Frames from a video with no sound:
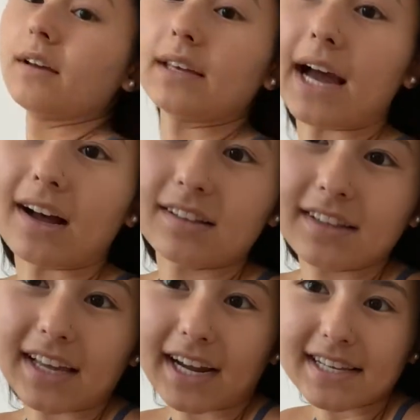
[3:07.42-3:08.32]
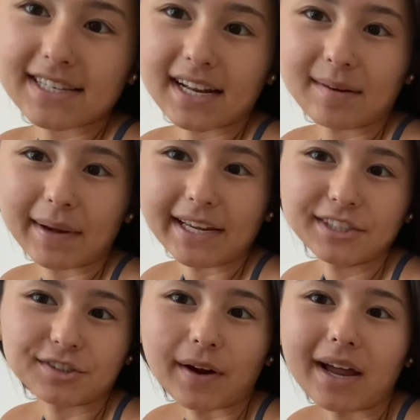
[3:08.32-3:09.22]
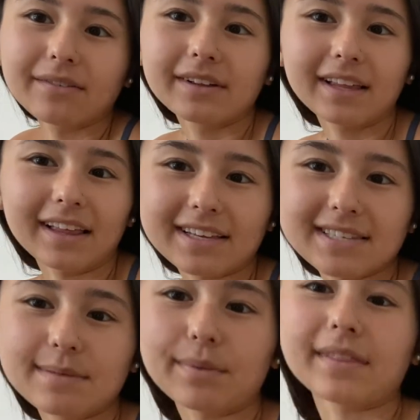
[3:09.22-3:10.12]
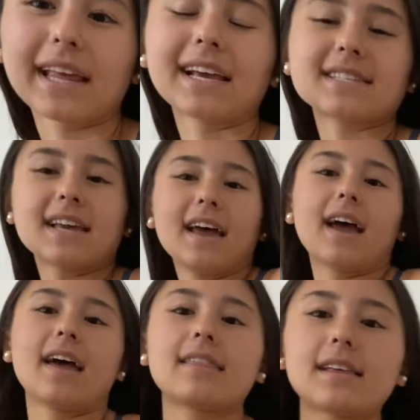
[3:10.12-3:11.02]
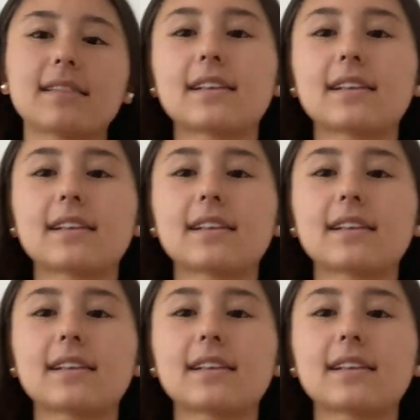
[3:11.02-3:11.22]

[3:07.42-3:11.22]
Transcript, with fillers: yeah, like I said in my intro, I really like simple things. I think